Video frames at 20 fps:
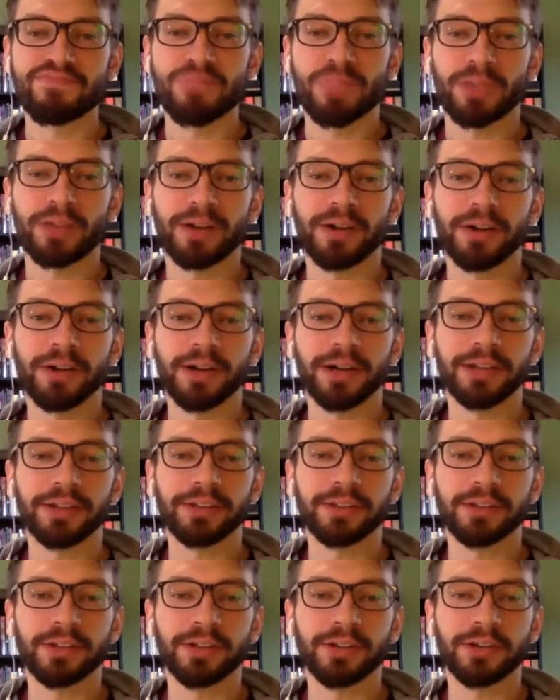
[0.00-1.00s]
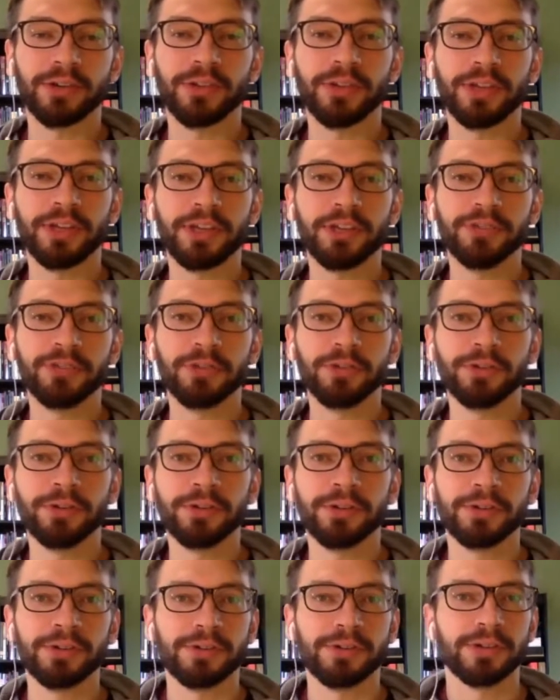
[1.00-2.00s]
All right, so thank you
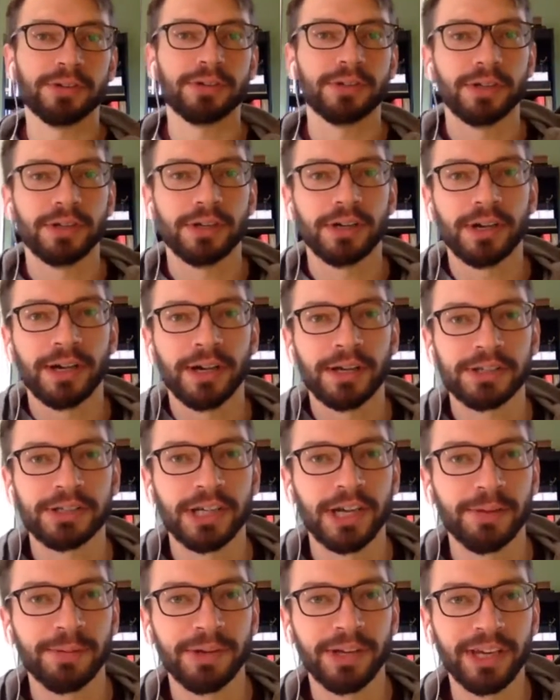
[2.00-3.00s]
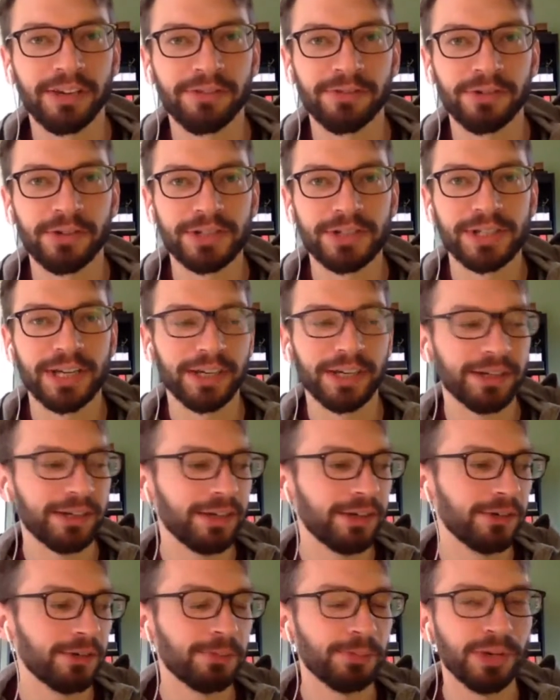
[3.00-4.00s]
for chiming in for a second
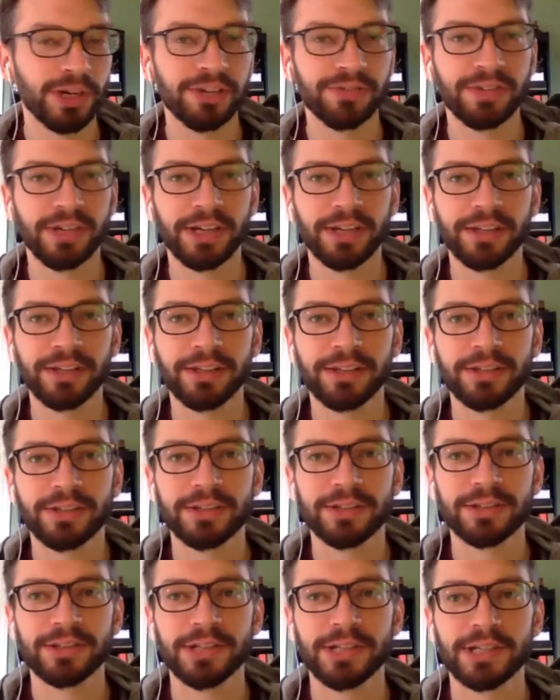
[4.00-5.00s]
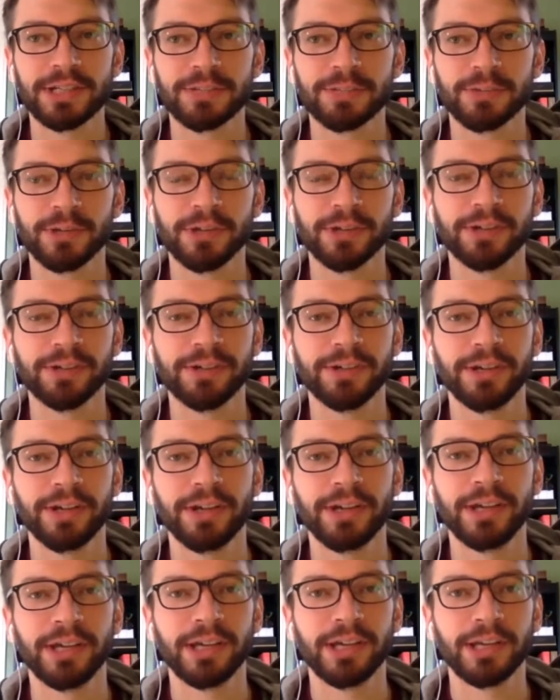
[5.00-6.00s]
here with Brave Daily. This is Jason Bruckner,
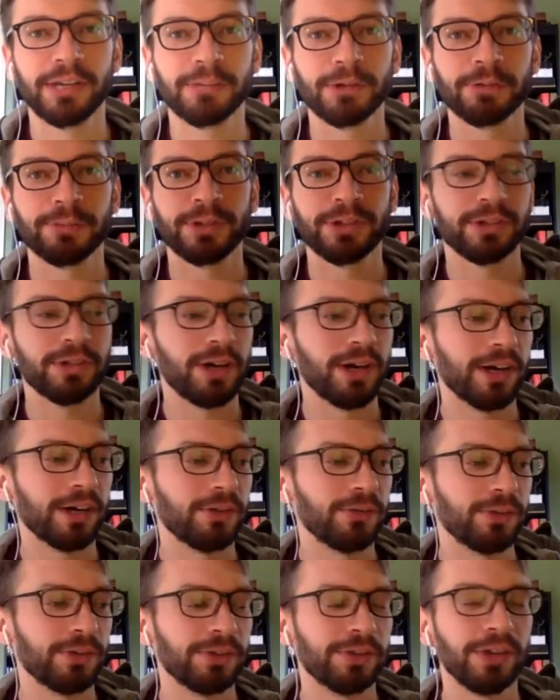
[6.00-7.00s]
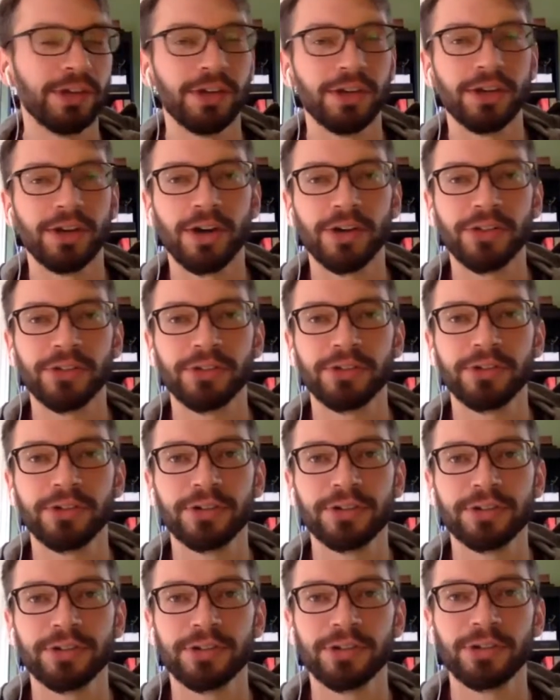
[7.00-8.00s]
and I'm going to be talking with author
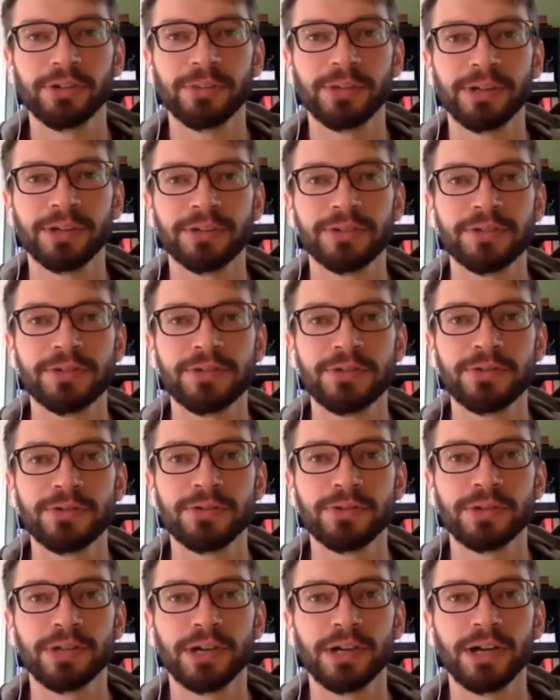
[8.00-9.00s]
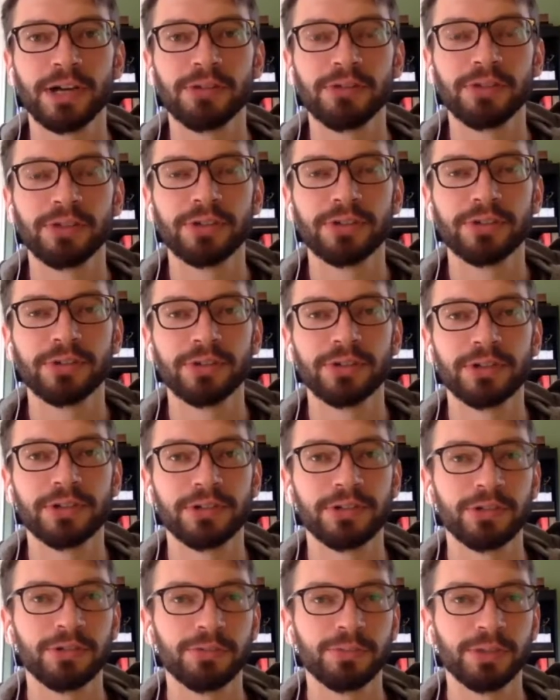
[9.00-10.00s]
Chris Hearn about his new resource,
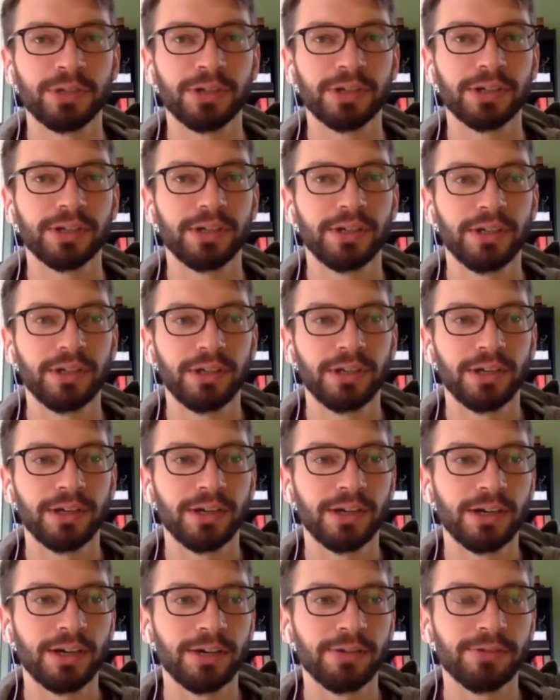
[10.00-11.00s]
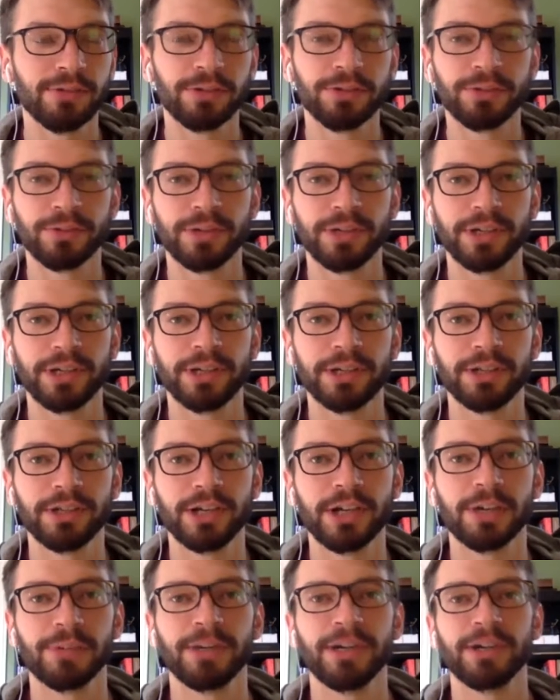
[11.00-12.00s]
his new book. First, we'll get in and
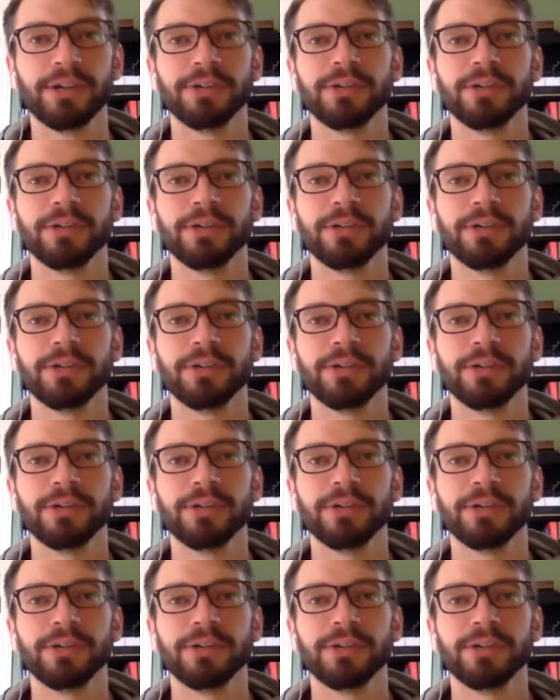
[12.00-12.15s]
talk about